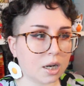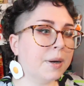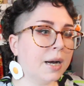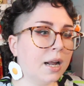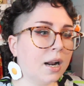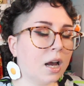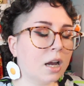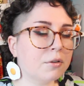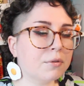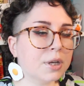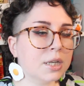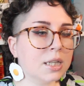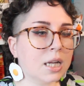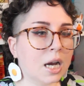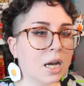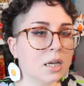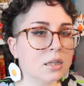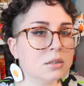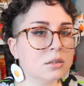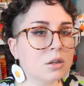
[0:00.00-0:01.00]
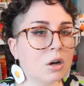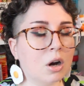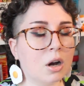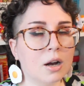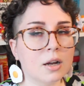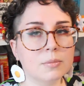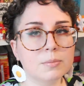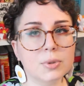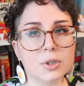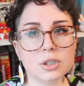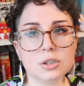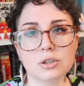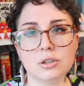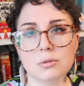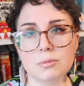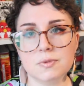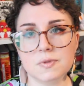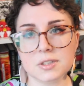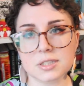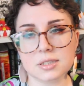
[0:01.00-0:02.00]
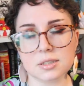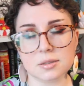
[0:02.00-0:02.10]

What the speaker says: But I realized on BookTube